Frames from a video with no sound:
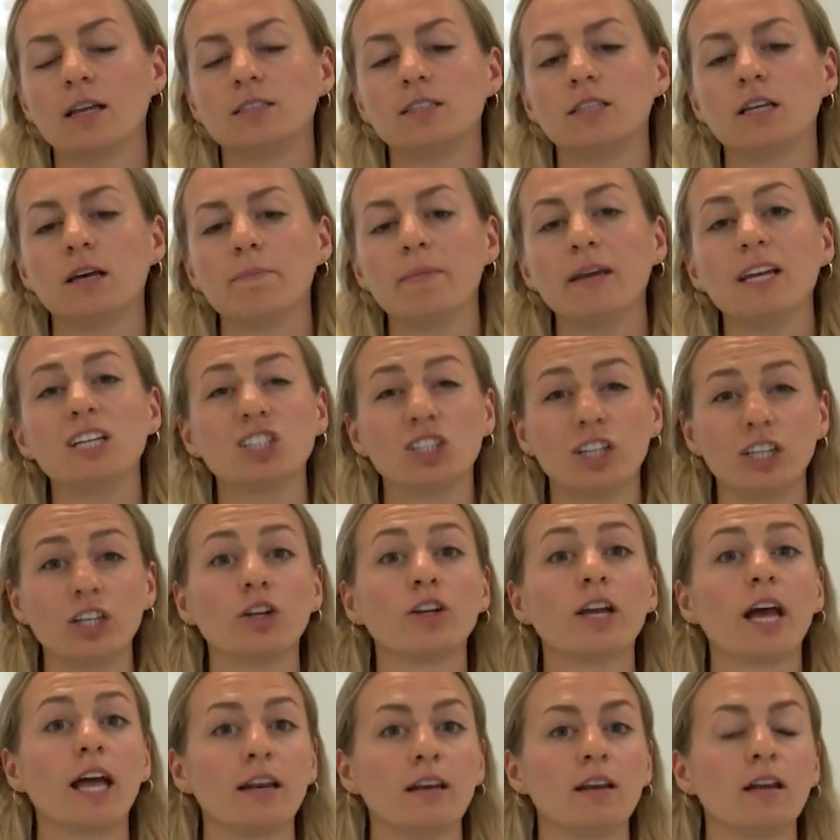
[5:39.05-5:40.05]
to make sure that
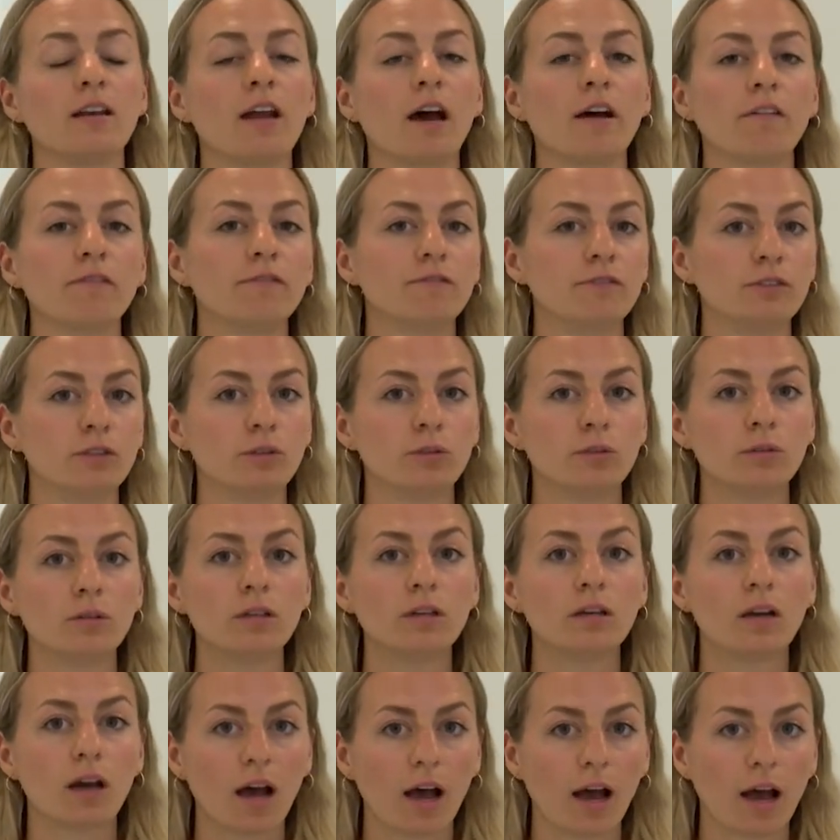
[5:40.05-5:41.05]
you're getting enough
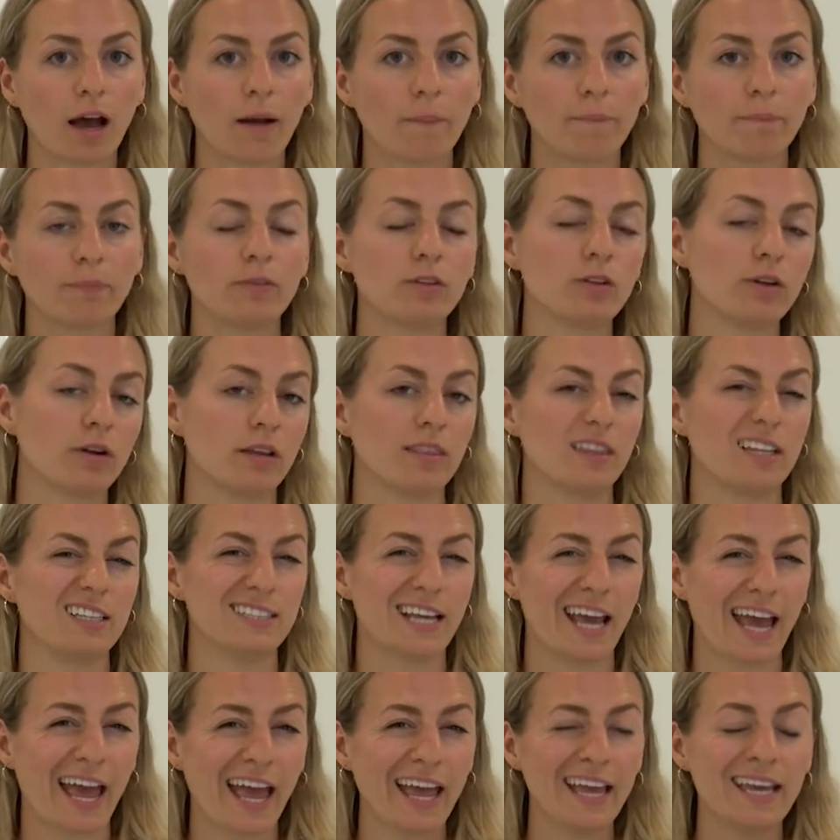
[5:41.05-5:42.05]
food during the
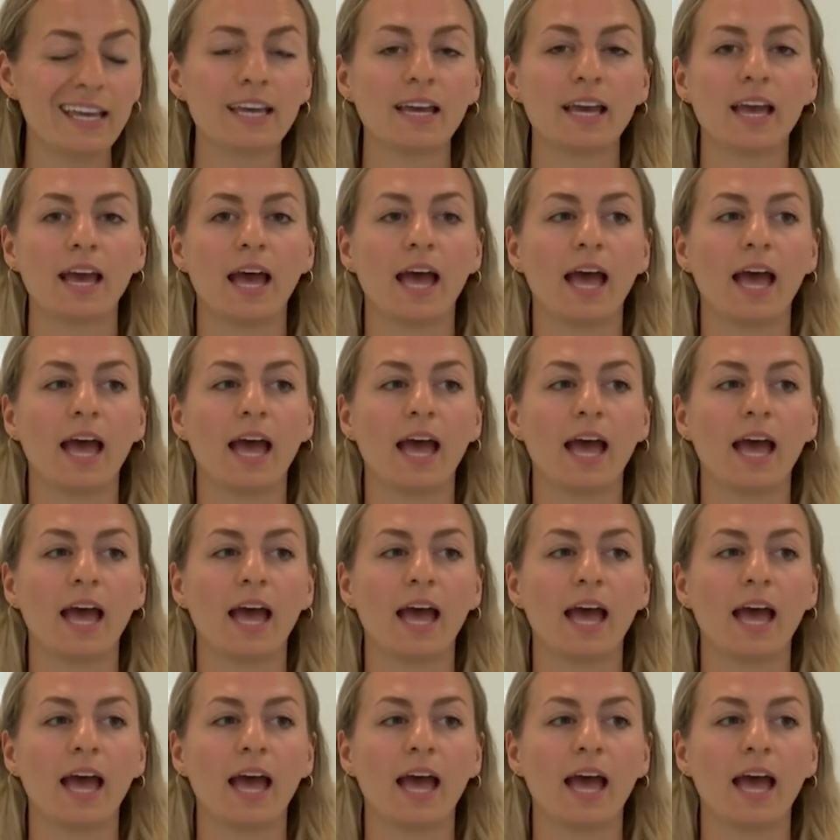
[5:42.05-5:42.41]
day,